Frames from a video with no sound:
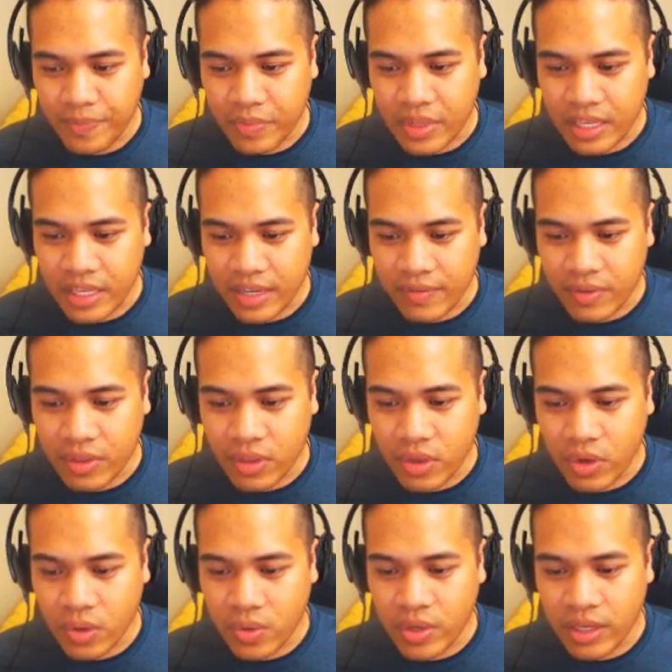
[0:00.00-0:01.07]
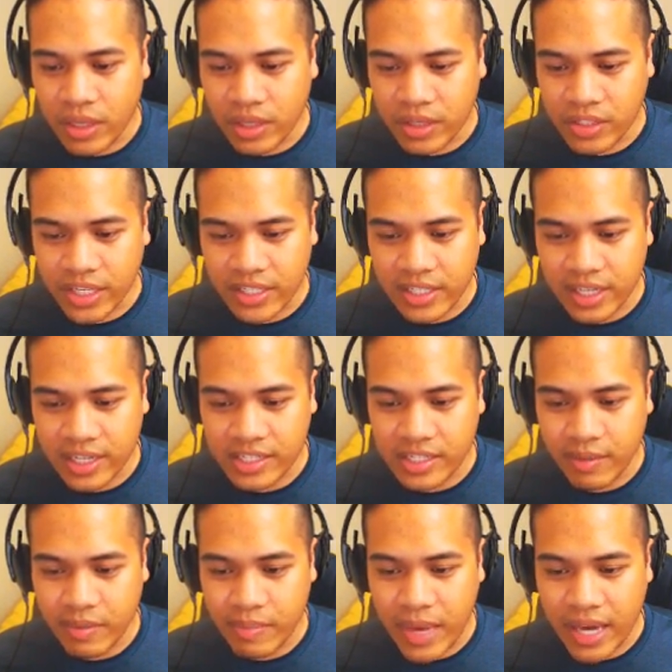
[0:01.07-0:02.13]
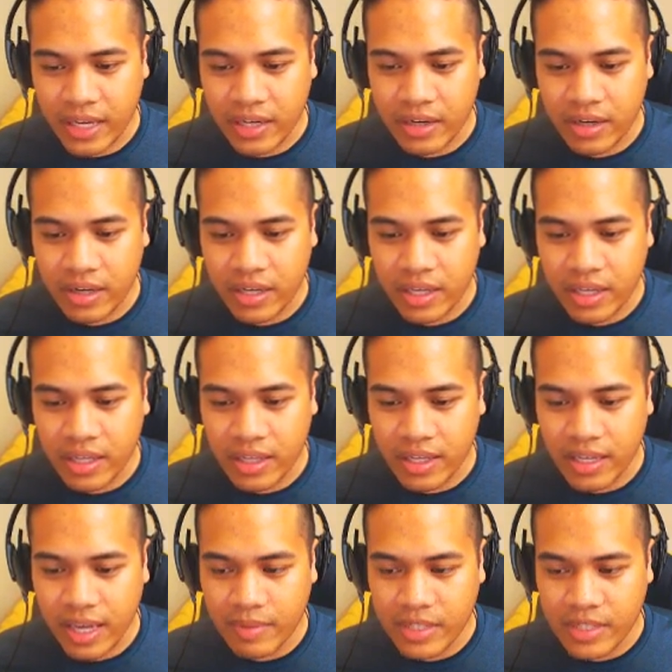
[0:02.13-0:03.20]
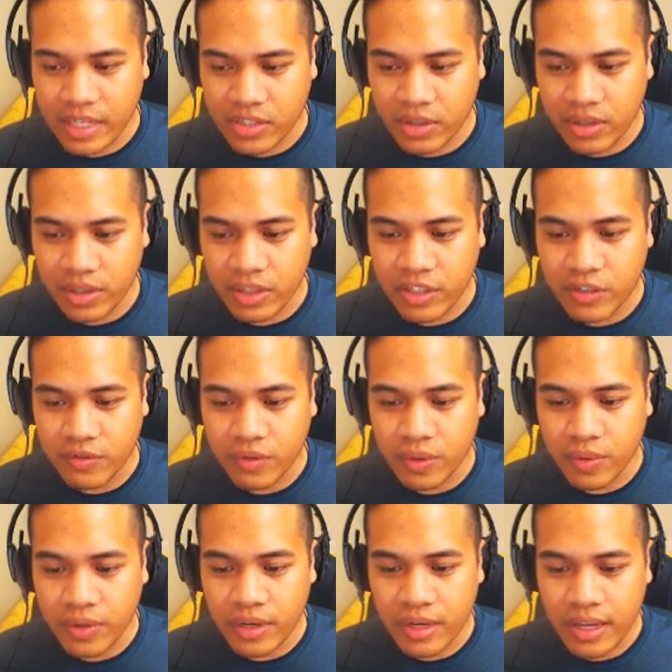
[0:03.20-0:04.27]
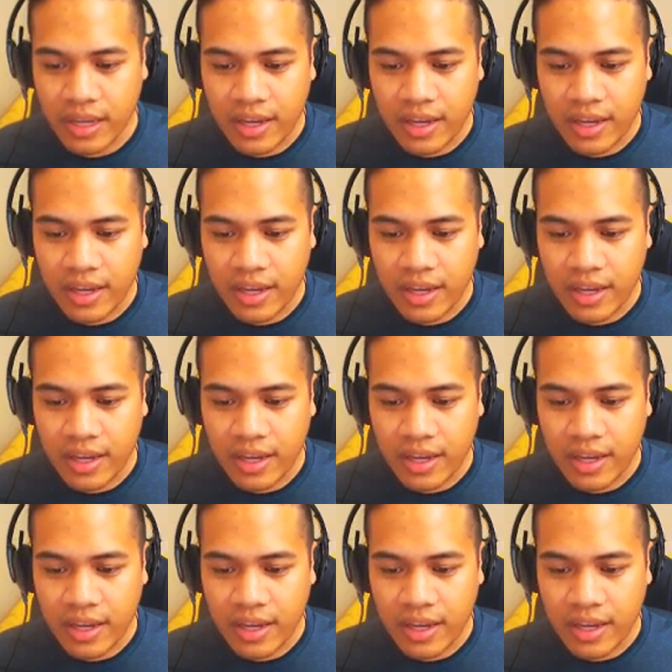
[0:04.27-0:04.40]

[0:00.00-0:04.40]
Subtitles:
Even though it looks like his leg is coming back here, in the game it's actually a lunge forward,